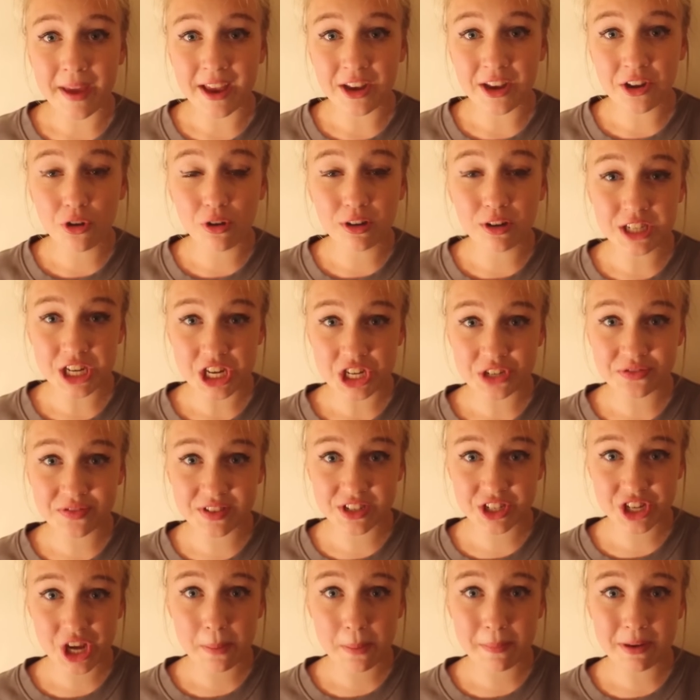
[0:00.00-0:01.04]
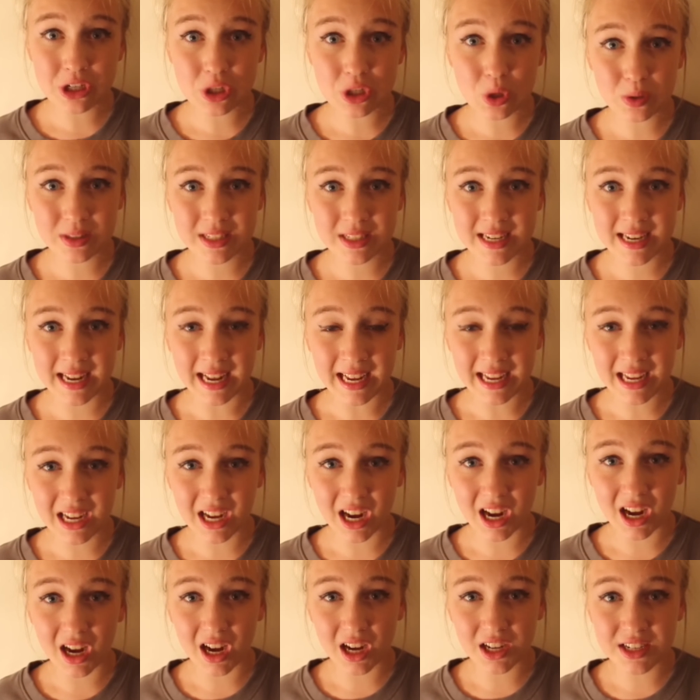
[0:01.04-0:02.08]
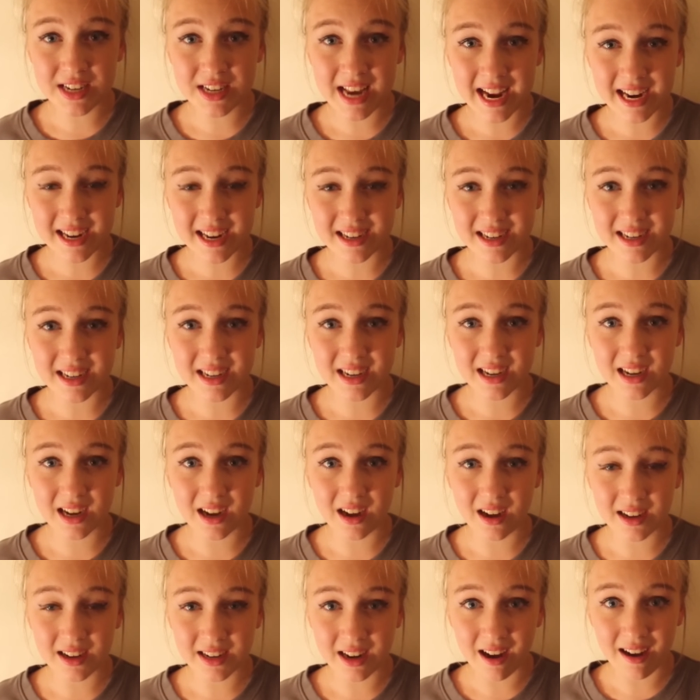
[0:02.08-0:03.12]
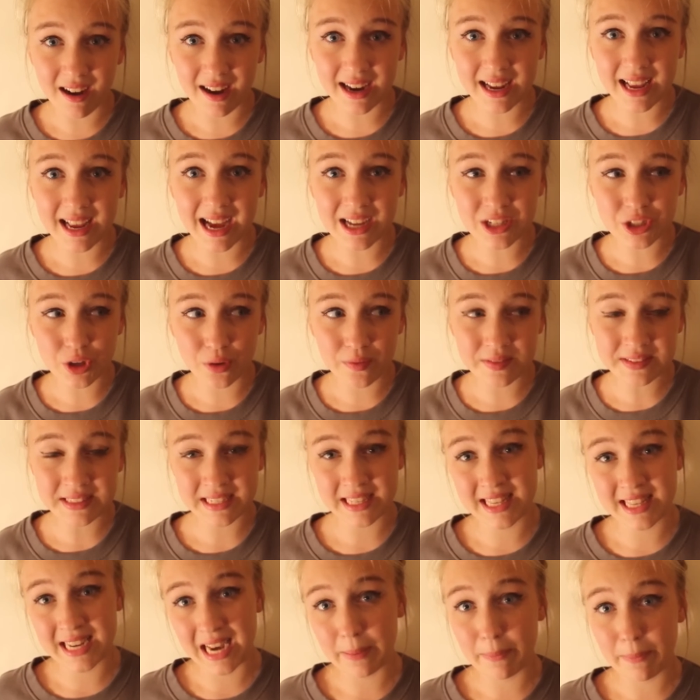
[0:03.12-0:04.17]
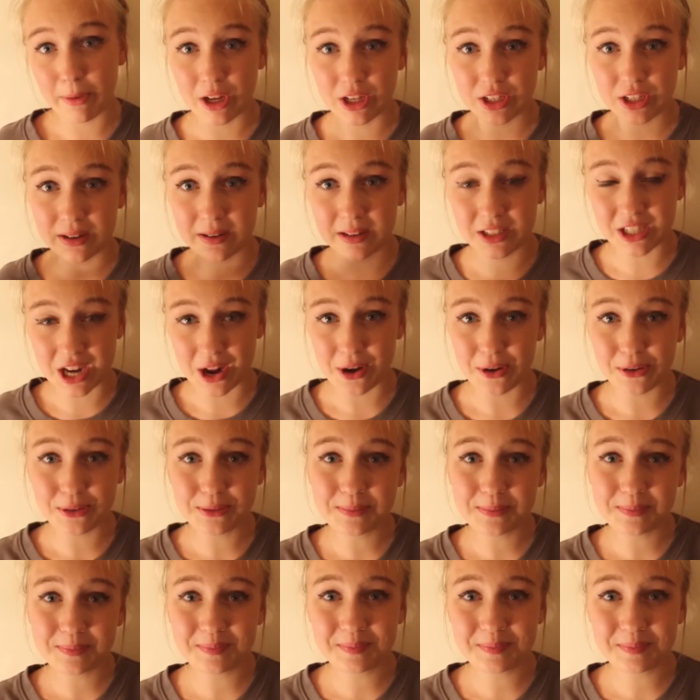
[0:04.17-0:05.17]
In your audition video, be sure to link Nick and I, and obviously the neighborhood channel.